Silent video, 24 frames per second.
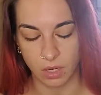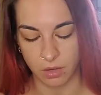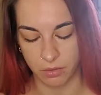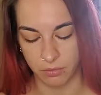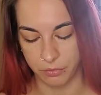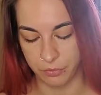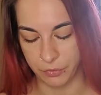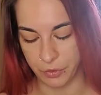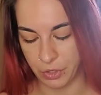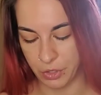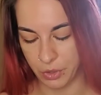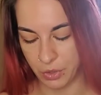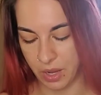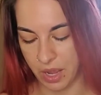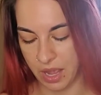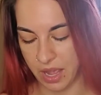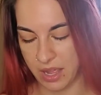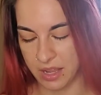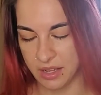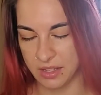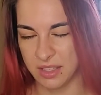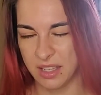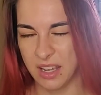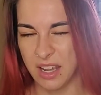for you
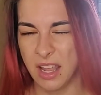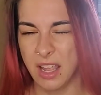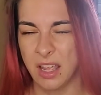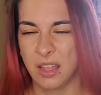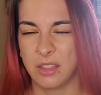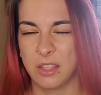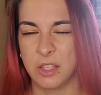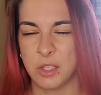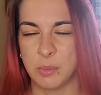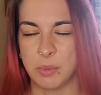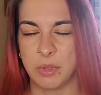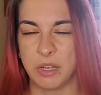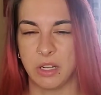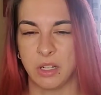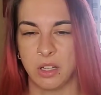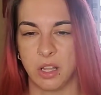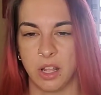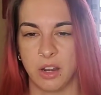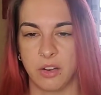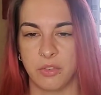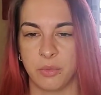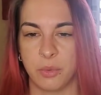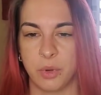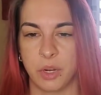guys. There's been a
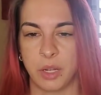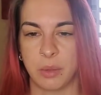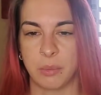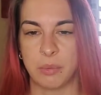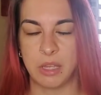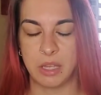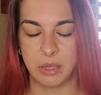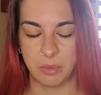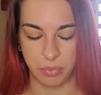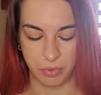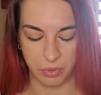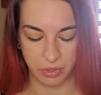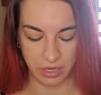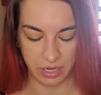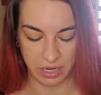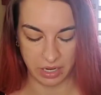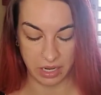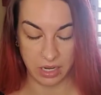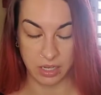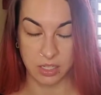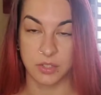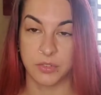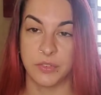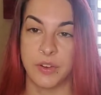lot of work being put
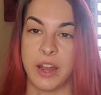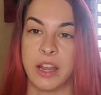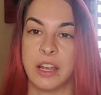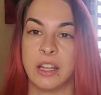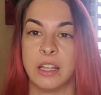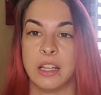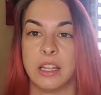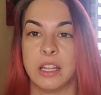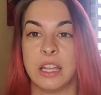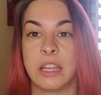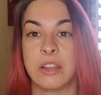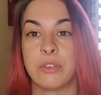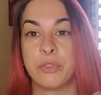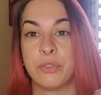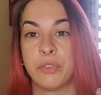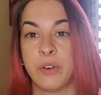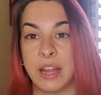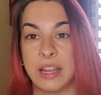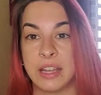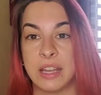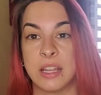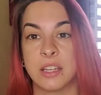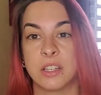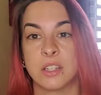in. It's finally like
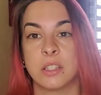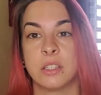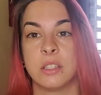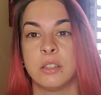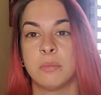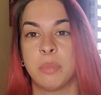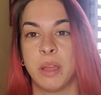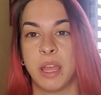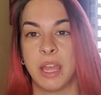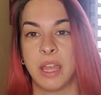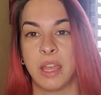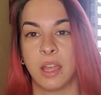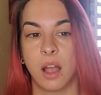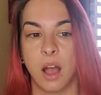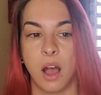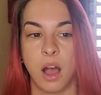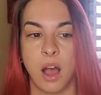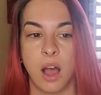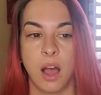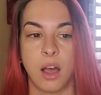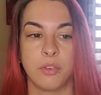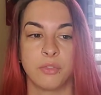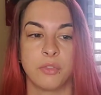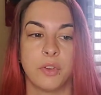financially paying
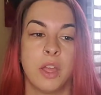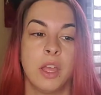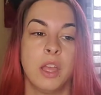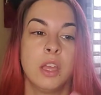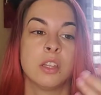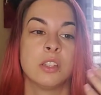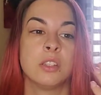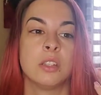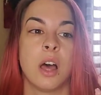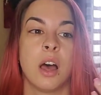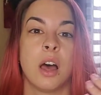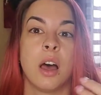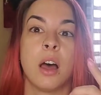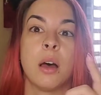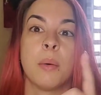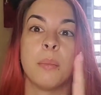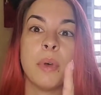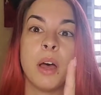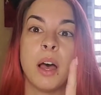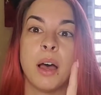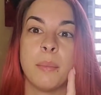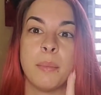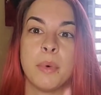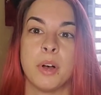off.
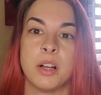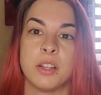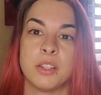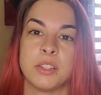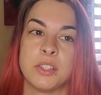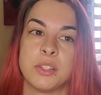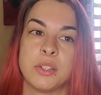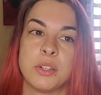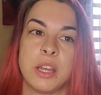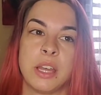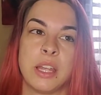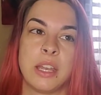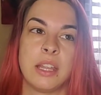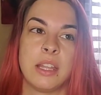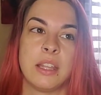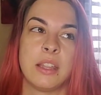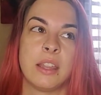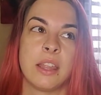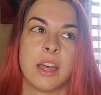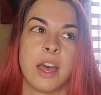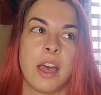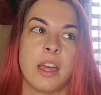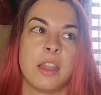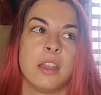I'm also
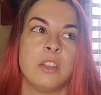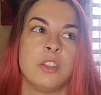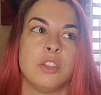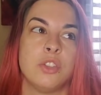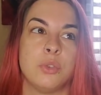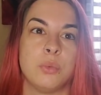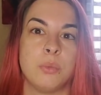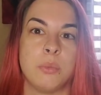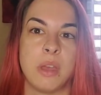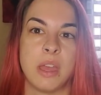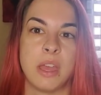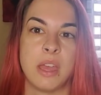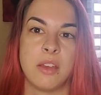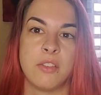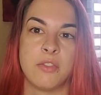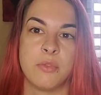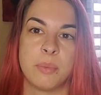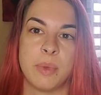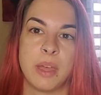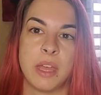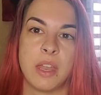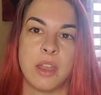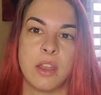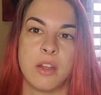getting that you may have
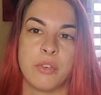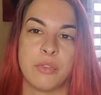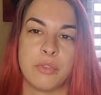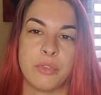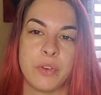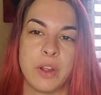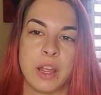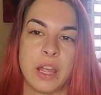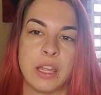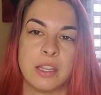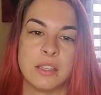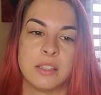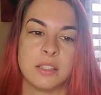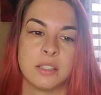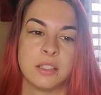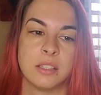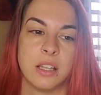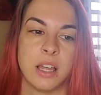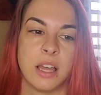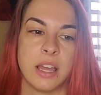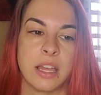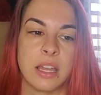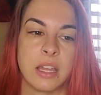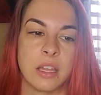been afraid to,
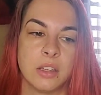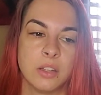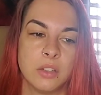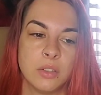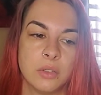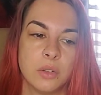like,